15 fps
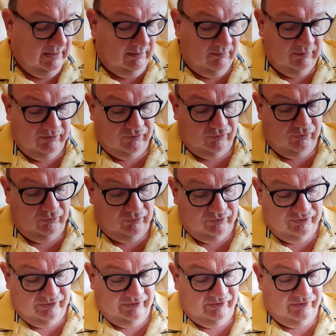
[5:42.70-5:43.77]
which
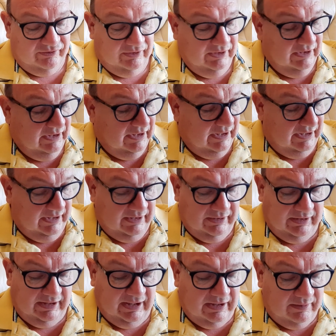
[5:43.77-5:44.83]
causes uh,
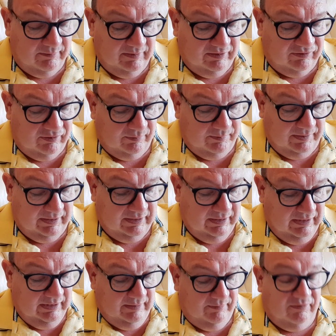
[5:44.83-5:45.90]
the enemy to be
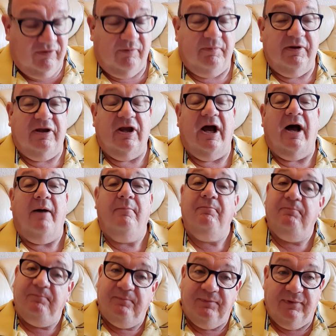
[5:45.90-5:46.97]
to become,
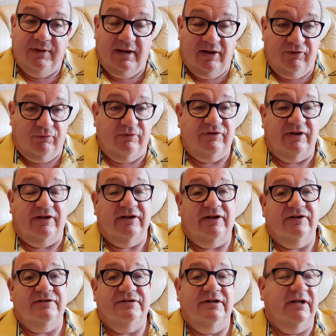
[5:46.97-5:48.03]
as we said
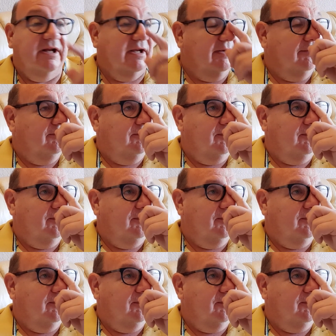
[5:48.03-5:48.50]
yesterday,